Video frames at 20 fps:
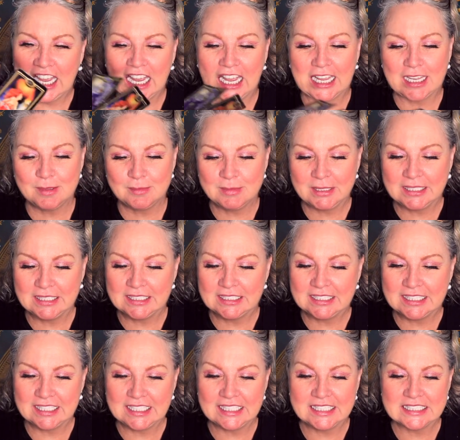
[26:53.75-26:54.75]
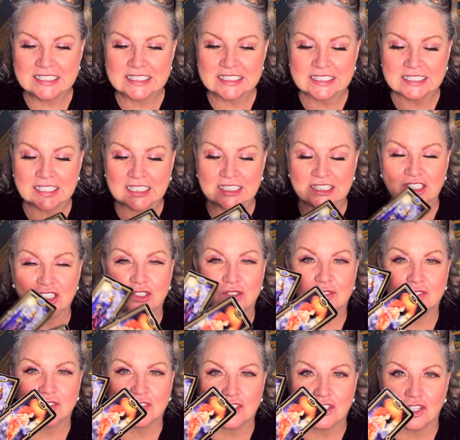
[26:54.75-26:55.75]
I mean, it's like
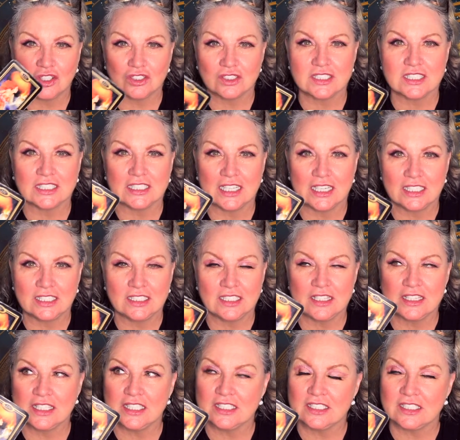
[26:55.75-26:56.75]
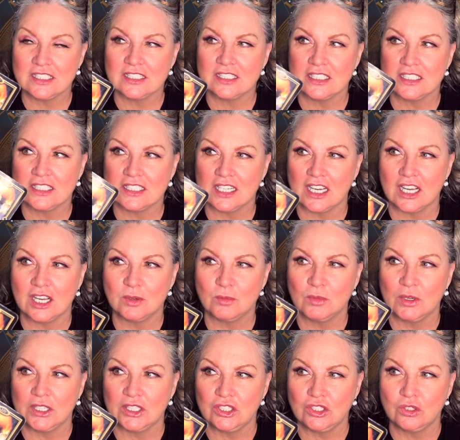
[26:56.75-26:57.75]
you've got to kind of, this is a time
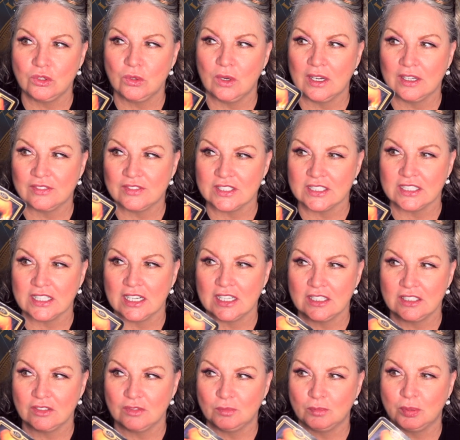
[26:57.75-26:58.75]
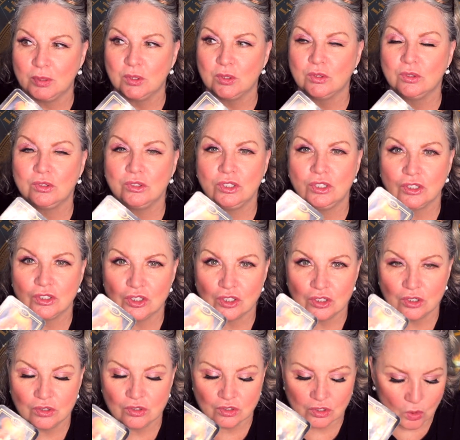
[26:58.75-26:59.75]
where you have to kind of pull your
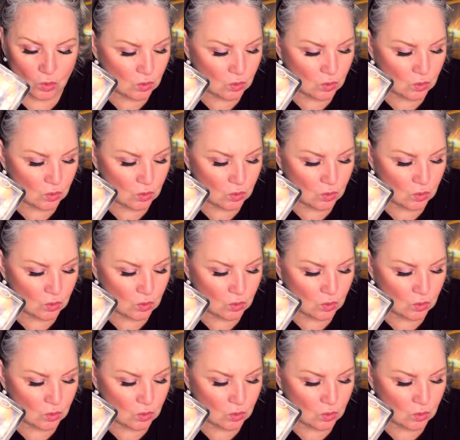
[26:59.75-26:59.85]
shoes.